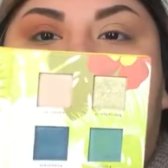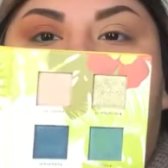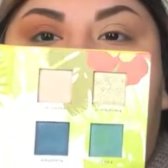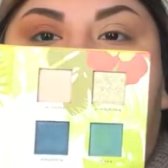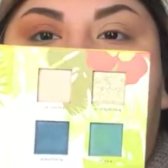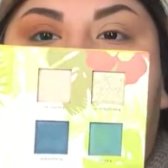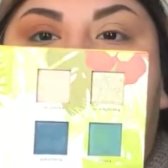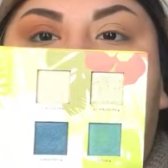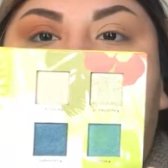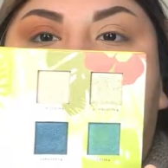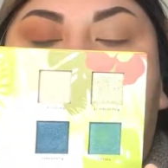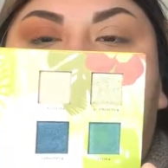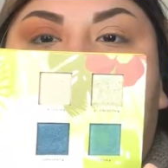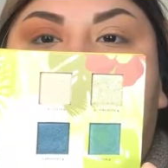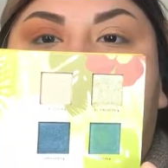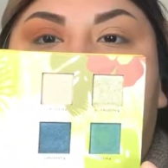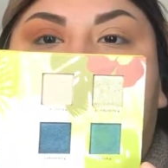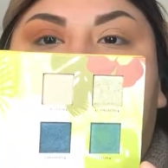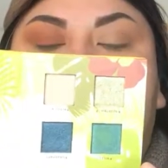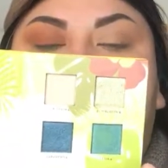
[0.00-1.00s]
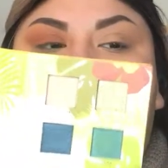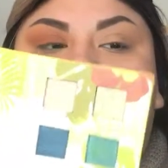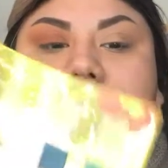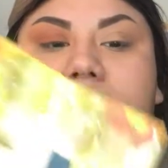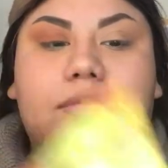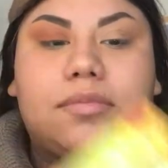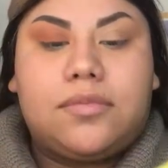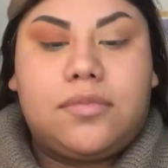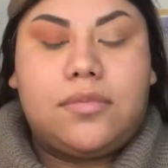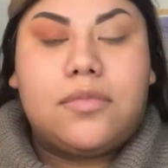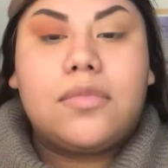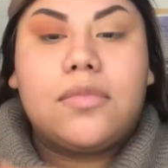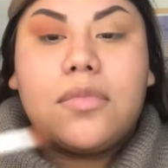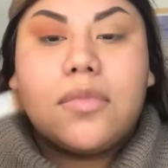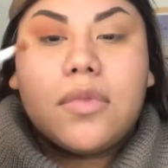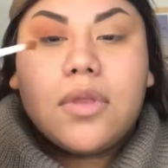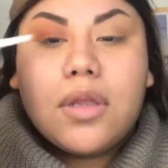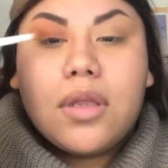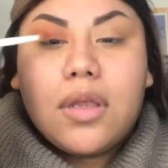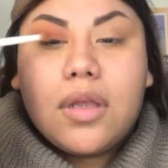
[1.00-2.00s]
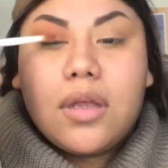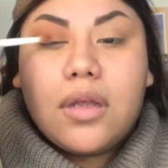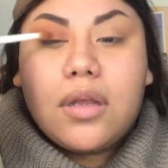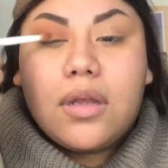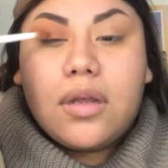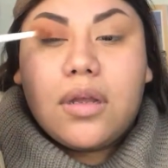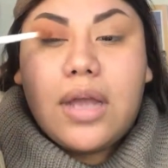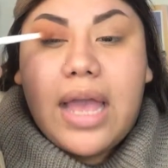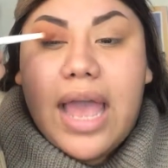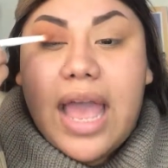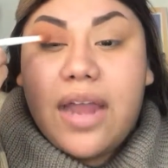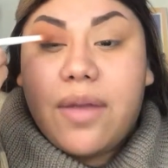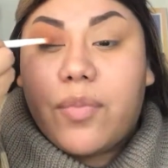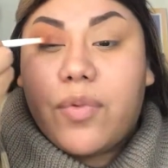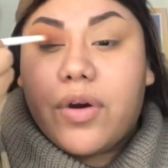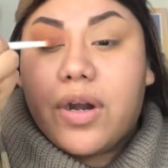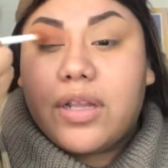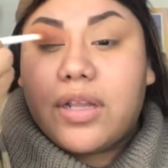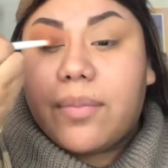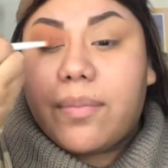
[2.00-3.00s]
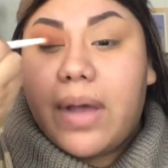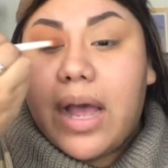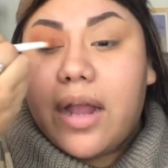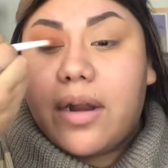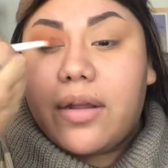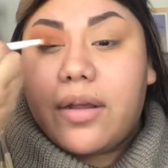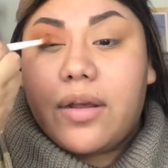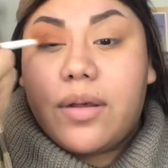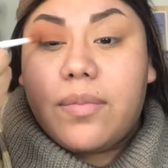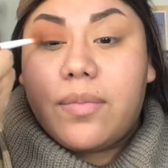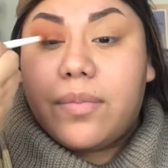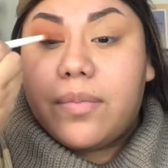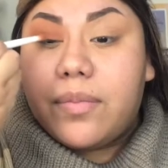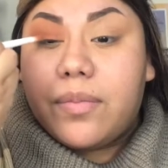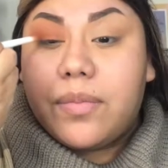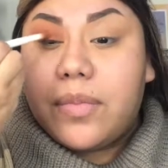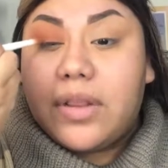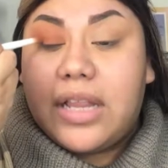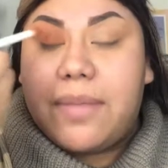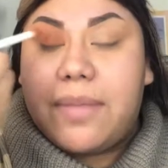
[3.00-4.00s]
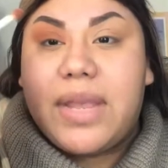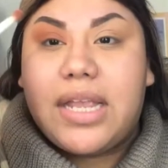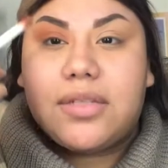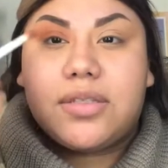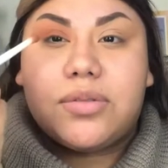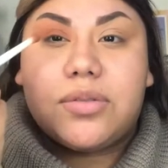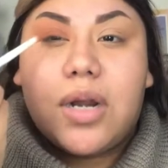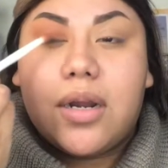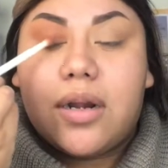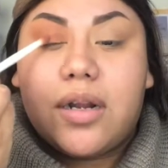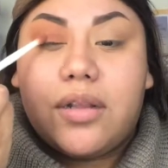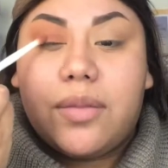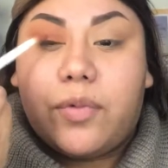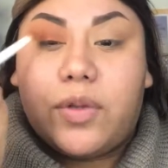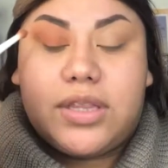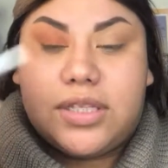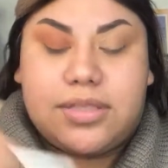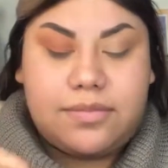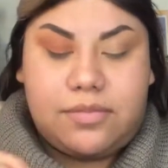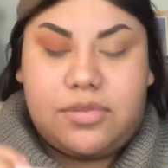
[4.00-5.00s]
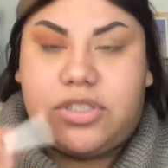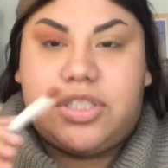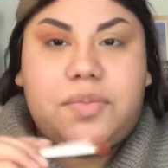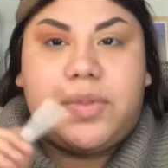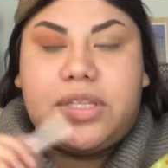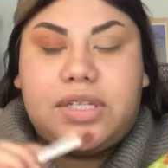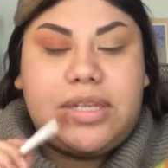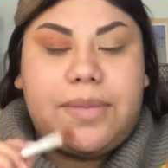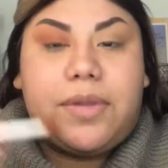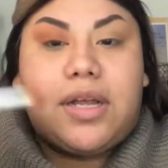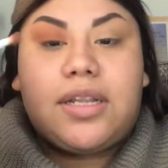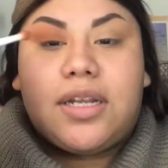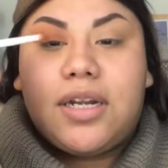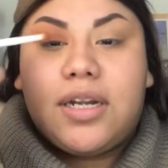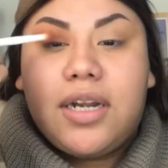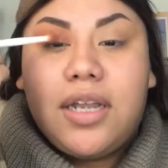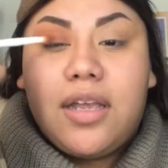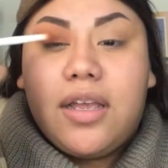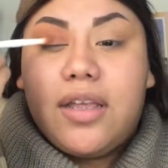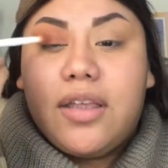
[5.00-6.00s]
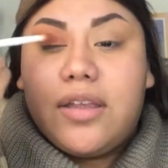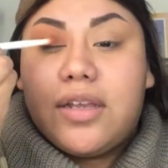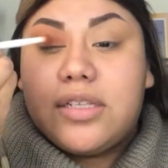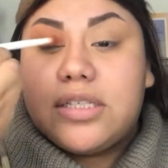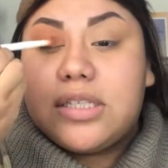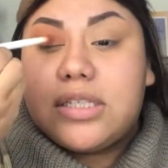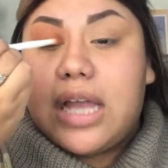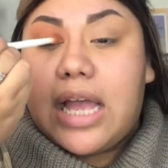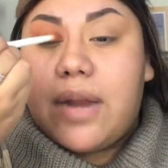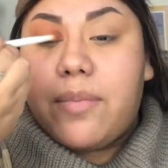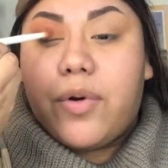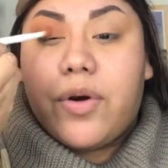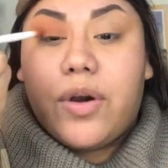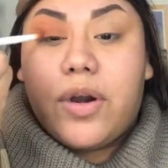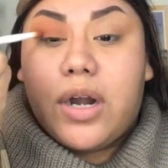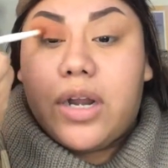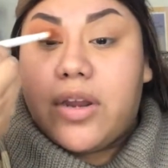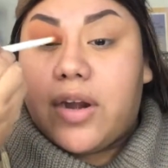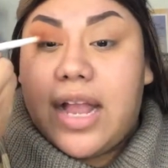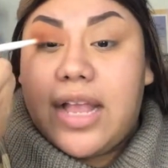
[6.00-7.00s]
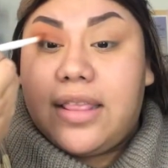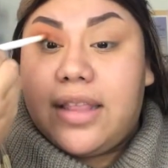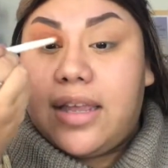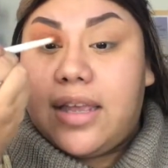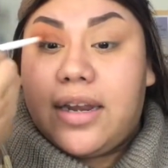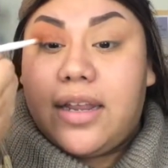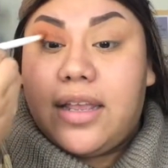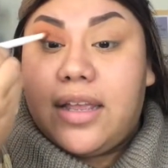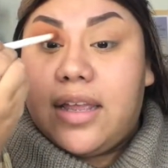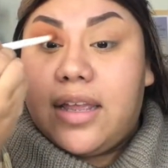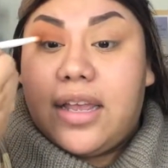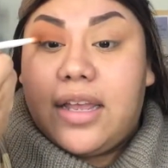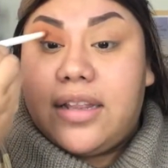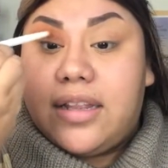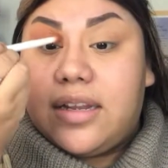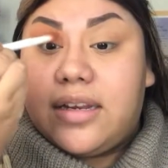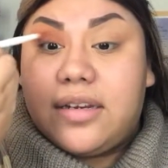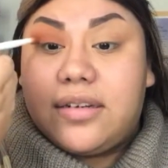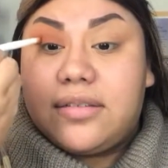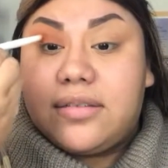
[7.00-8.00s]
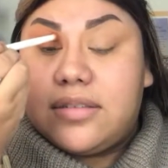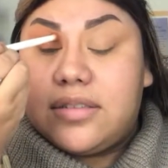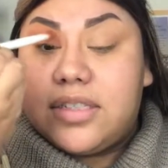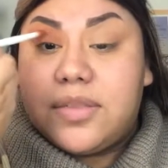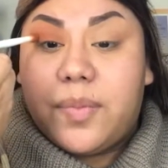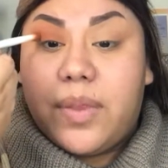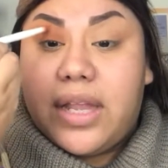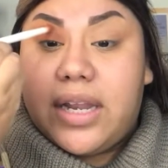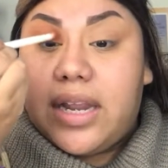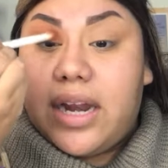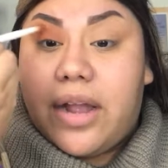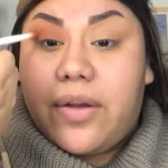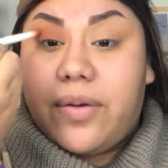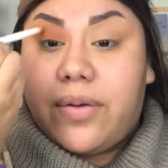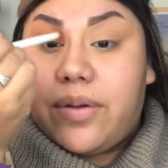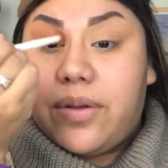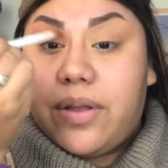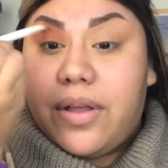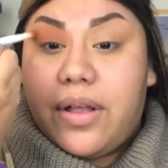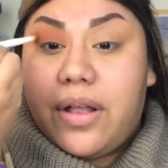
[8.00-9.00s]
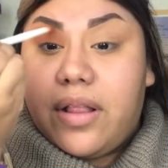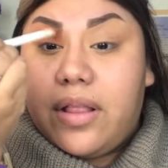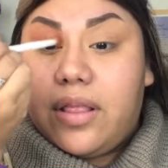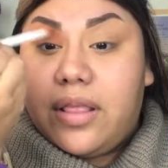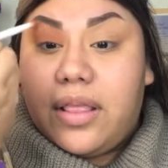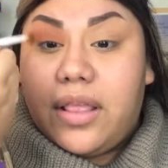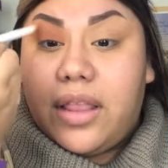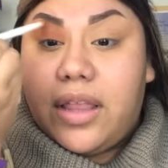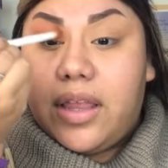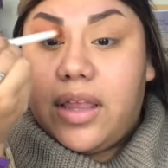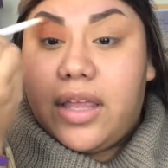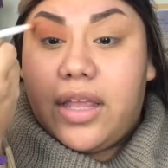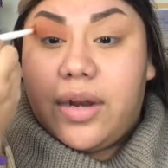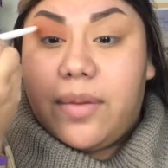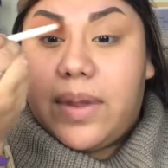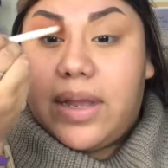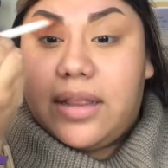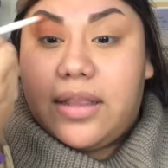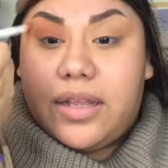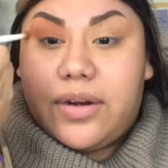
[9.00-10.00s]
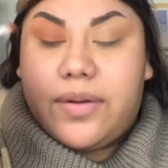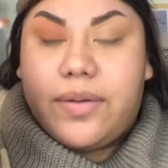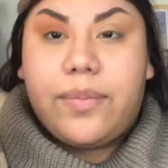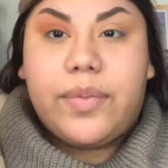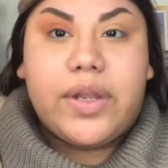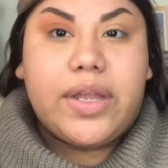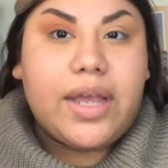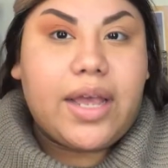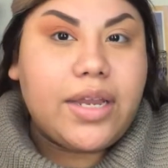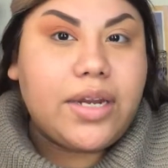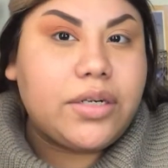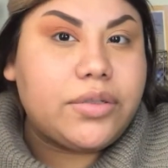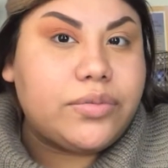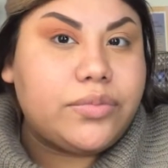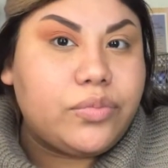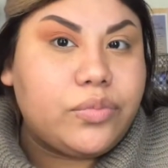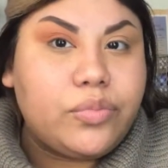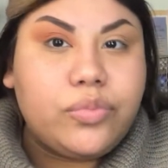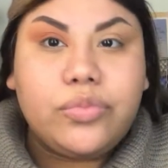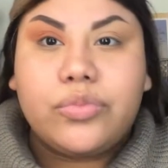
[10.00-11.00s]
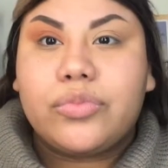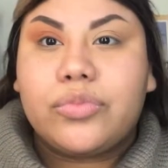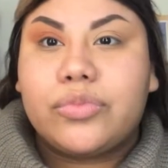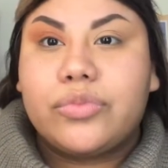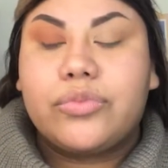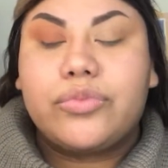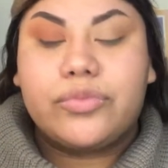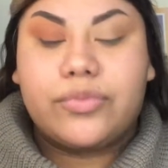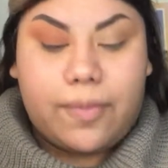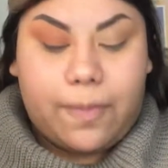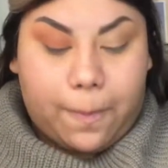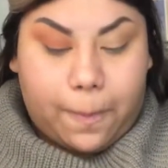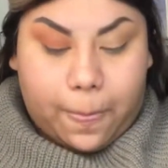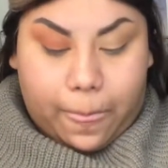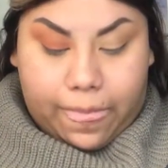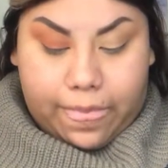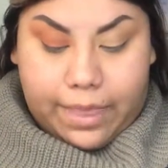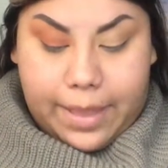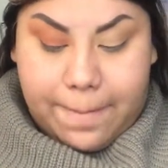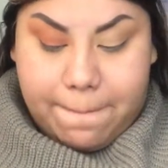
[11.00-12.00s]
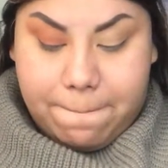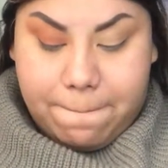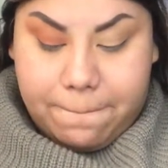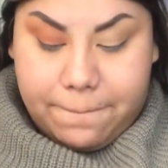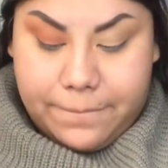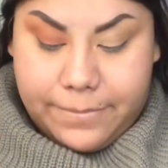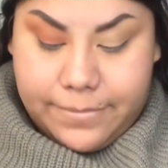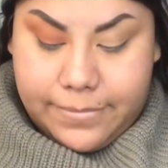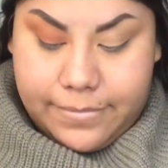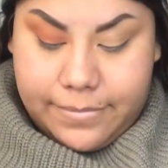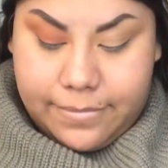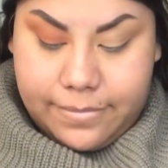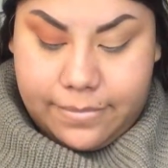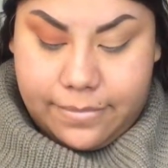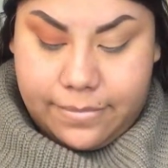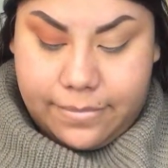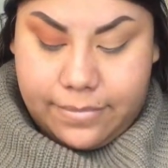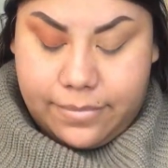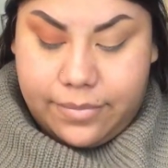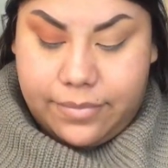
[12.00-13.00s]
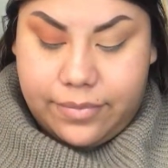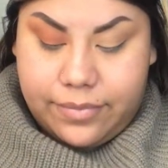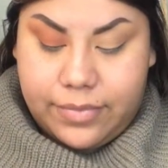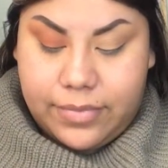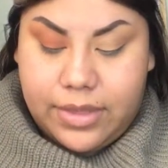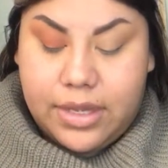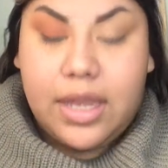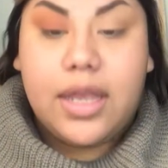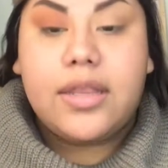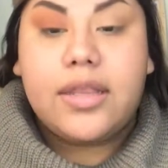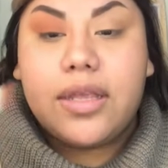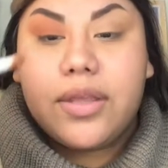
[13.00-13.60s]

one color, like you can add more on the bottom, like make it stronger with the same color. You can just add more on your eyelid, and then just blend it out